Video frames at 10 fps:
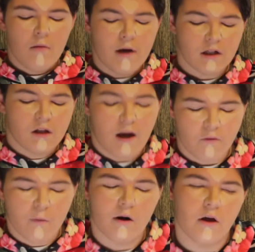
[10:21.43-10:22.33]
Basically
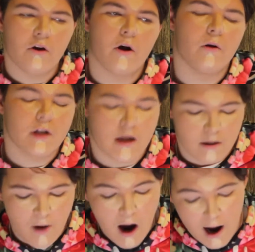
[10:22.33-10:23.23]
everywhere that you're going to end
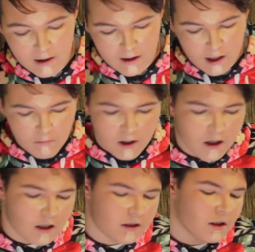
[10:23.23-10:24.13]
up highlighting,
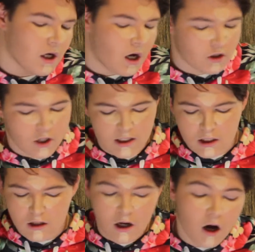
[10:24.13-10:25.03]
because the contrast
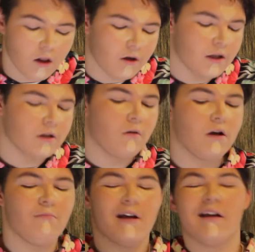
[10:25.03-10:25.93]
in the color is
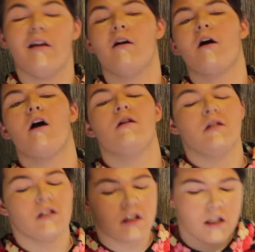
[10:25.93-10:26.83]
going to make it look
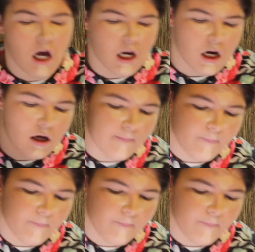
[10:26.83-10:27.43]
stun.